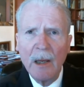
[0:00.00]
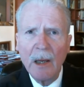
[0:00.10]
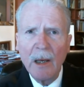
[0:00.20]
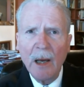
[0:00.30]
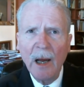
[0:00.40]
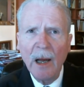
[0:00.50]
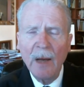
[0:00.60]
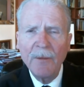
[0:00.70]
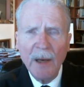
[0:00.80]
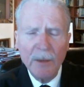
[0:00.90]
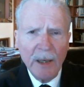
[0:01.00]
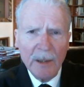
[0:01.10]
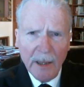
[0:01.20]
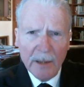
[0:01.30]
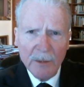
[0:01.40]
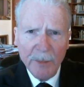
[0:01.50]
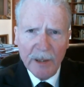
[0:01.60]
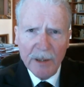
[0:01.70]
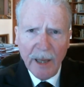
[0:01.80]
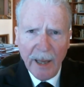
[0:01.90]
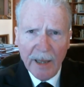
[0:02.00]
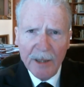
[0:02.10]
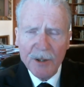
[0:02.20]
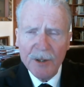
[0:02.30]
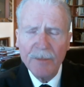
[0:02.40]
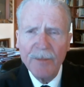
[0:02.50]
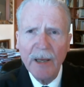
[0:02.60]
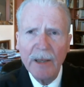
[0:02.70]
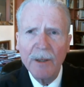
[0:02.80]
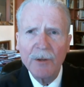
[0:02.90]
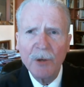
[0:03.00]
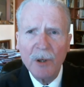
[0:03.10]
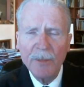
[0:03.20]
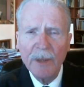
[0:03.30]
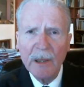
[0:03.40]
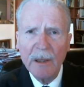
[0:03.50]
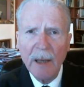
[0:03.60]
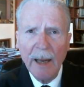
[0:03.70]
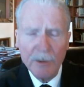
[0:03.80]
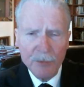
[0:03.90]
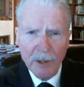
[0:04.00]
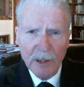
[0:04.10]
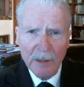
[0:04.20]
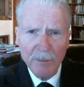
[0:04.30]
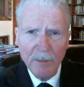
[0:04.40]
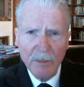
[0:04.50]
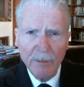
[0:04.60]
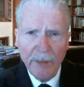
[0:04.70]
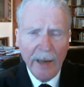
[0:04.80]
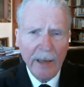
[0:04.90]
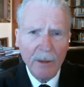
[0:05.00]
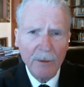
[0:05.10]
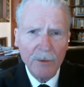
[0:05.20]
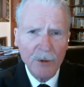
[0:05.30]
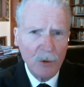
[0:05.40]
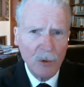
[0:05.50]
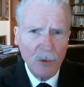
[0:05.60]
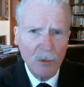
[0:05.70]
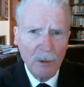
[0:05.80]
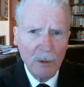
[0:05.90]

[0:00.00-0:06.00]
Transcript: I found that not to be the case, and it took me actually back to